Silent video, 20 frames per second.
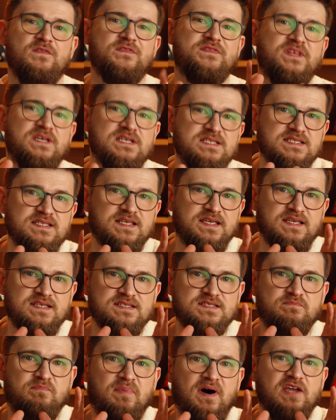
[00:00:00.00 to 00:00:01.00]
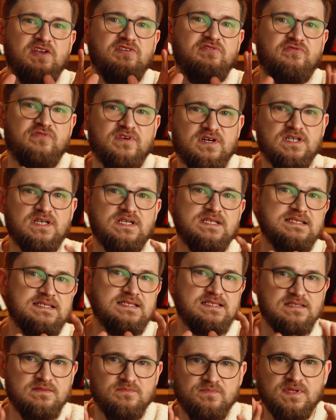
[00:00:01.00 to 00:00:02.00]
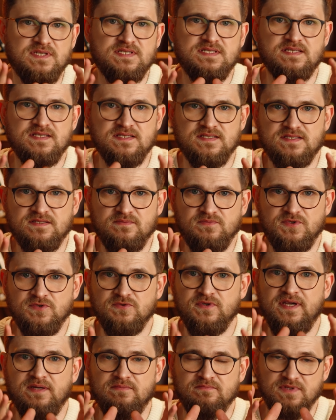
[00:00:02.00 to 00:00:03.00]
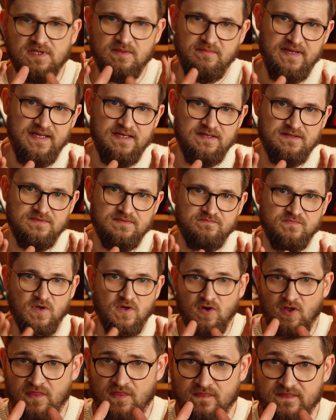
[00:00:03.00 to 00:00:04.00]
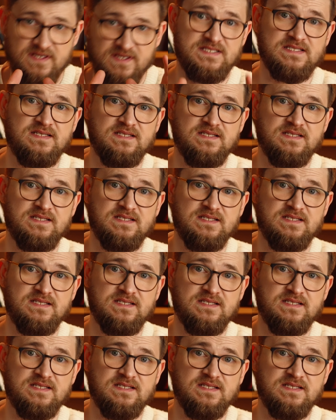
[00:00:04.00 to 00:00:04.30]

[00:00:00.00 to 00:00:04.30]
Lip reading: this is by far the simplest system to implement on this